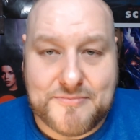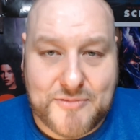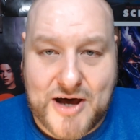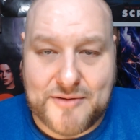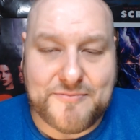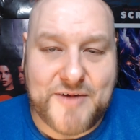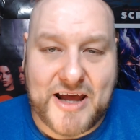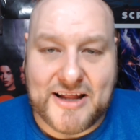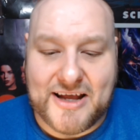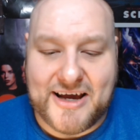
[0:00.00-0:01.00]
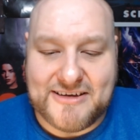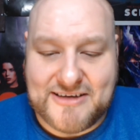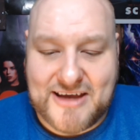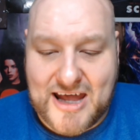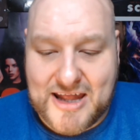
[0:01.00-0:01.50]
well,
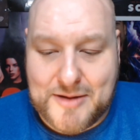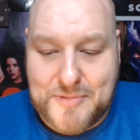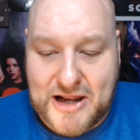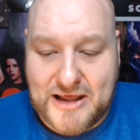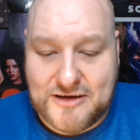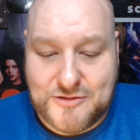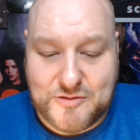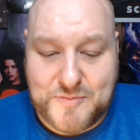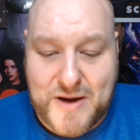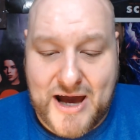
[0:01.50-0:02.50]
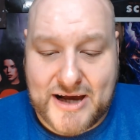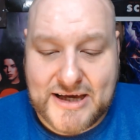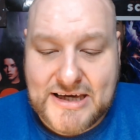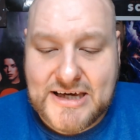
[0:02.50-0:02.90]
vandalized. And then Penny shoots back.